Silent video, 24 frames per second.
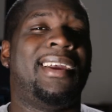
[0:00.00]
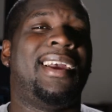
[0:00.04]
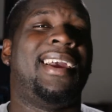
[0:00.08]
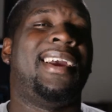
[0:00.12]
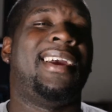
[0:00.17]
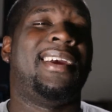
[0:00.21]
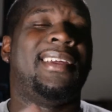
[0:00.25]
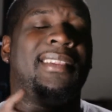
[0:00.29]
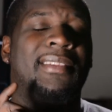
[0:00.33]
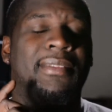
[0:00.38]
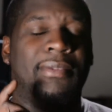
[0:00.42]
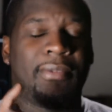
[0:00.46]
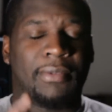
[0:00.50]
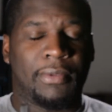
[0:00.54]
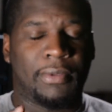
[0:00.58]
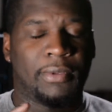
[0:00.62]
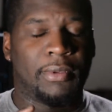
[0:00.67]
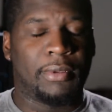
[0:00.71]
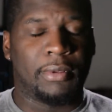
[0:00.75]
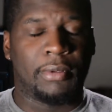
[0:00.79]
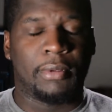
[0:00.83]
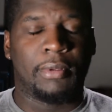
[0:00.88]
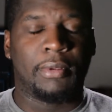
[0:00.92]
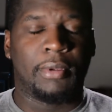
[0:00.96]
And
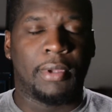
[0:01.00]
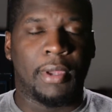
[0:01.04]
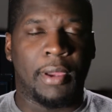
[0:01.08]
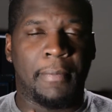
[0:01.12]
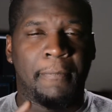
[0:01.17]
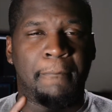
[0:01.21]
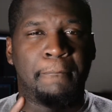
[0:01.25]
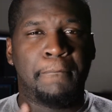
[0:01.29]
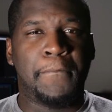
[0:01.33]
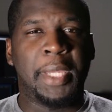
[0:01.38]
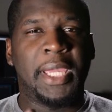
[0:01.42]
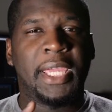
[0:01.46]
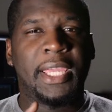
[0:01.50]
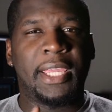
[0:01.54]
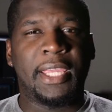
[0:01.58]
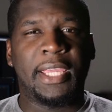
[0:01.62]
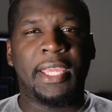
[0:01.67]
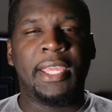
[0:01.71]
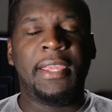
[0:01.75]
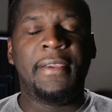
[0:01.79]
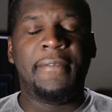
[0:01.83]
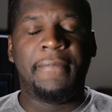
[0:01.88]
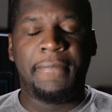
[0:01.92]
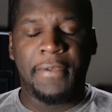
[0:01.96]
a big
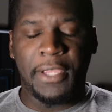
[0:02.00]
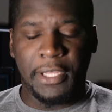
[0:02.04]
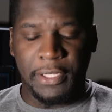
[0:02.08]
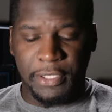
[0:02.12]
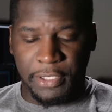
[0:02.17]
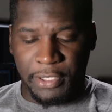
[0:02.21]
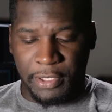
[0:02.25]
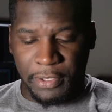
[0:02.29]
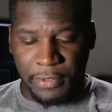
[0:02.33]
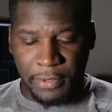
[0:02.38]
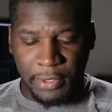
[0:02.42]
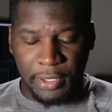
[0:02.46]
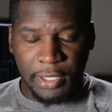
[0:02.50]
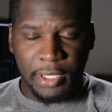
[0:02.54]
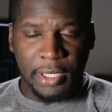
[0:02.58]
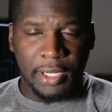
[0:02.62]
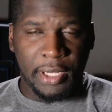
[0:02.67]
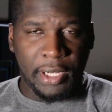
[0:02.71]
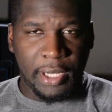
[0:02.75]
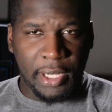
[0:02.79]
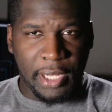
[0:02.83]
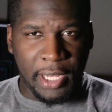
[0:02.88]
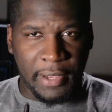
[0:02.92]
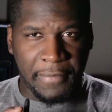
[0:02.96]
key feature,
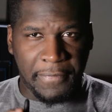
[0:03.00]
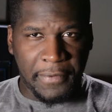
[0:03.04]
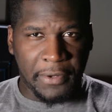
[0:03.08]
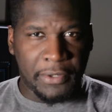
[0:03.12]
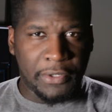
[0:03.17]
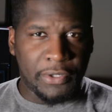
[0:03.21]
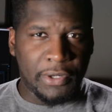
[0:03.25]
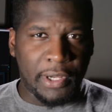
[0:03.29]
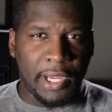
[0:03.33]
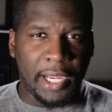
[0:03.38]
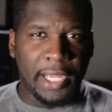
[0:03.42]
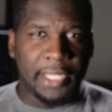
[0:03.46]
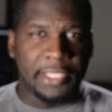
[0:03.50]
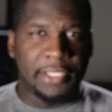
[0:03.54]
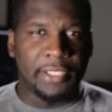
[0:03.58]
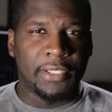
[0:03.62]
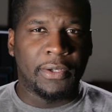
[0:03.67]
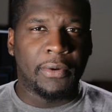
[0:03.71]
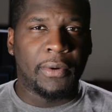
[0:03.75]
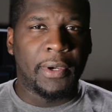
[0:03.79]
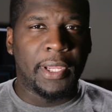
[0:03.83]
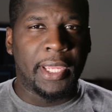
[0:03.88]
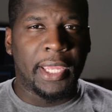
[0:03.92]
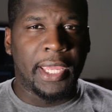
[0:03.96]
if you're trying to
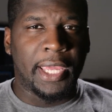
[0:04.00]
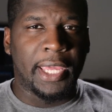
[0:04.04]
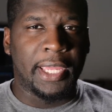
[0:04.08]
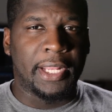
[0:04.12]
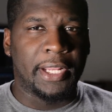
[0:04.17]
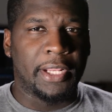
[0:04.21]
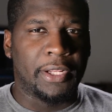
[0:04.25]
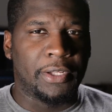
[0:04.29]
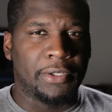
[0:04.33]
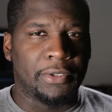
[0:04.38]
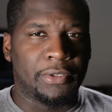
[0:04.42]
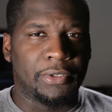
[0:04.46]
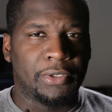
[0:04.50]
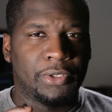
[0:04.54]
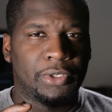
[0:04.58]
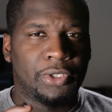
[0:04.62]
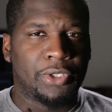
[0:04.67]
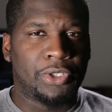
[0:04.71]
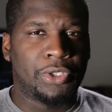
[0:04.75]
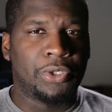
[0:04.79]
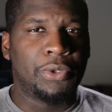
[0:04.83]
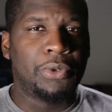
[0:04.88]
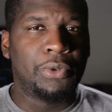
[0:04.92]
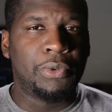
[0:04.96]
go ahead and
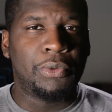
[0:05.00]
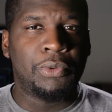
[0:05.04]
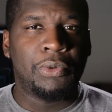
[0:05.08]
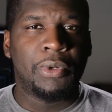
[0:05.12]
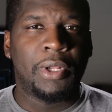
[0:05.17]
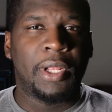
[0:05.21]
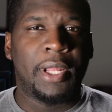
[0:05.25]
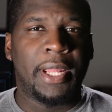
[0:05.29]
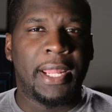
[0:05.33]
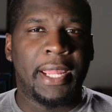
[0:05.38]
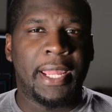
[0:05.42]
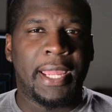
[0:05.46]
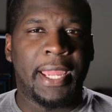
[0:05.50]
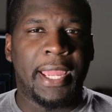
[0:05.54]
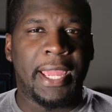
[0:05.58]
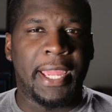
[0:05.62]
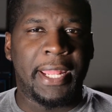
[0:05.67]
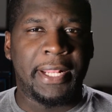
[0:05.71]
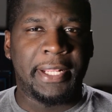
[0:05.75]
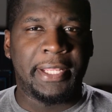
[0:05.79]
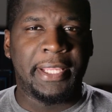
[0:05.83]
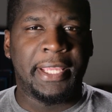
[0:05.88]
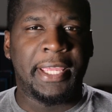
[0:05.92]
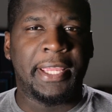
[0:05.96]
shoot
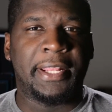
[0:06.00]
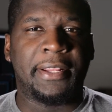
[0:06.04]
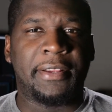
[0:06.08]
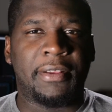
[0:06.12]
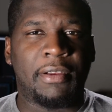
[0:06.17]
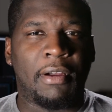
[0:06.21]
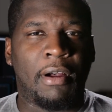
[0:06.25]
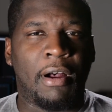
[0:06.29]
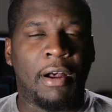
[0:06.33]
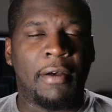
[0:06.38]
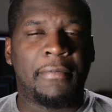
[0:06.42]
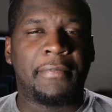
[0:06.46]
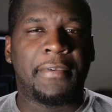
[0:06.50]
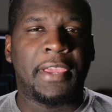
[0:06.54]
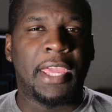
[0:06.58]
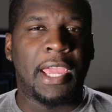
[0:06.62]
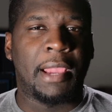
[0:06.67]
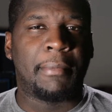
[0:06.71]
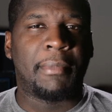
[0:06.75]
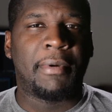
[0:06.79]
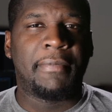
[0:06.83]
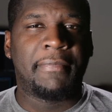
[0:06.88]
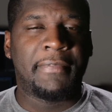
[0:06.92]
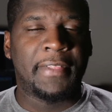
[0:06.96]
and get off
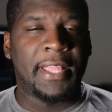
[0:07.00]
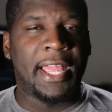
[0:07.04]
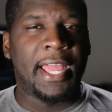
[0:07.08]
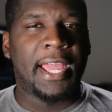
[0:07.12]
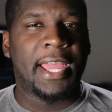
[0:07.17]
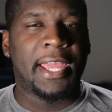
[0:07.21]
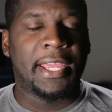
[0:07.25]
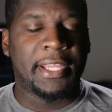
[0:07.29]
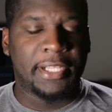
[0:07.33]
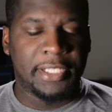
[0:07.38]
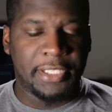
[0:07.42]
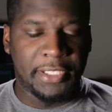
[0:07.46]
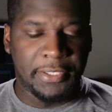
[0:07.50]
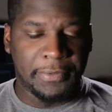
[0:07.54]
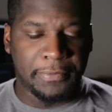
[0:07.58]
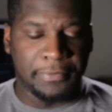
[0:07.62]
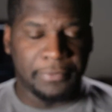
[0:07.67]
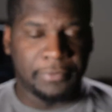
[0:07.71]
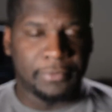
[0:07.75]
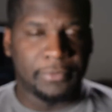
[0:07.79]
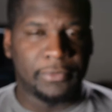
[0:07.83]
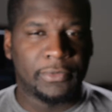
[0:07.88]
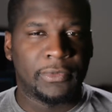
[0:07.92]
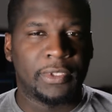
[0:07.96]
camera flash,
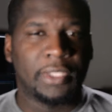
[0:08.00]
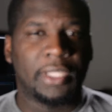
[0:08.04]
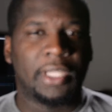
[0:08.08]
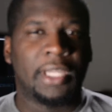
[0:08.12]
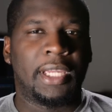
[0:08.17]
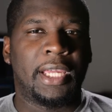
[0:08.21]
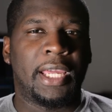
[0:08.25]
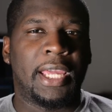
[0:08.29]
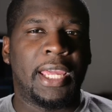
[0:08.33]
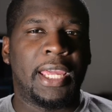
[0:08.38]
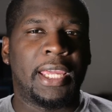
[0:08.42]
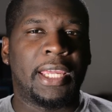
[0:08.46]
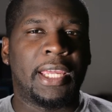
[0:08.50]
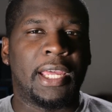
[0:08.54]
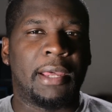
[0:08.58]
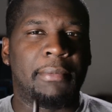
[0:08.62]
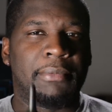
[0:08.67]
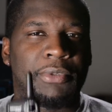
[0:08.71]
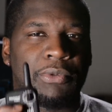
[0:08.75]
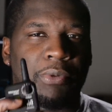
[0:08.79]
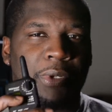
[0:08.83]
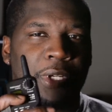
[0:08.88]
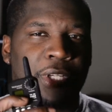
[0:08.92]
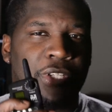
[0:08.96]
it
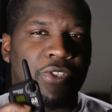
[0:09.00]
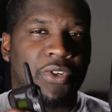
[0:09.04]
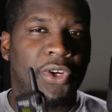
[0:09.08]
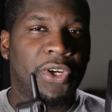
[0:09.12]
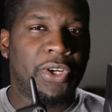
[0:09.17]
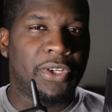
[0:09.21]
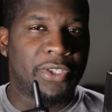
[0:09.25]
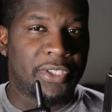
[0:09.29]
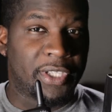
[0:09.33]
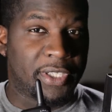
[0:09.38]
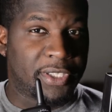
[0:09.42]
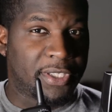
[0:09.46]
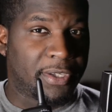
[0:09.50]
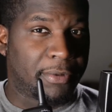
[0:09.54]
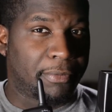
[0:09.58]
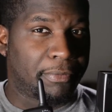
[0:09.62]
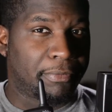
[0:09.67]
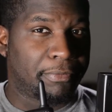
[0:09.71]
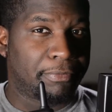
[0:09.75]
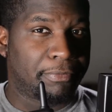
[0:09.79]
comes with a trigger system.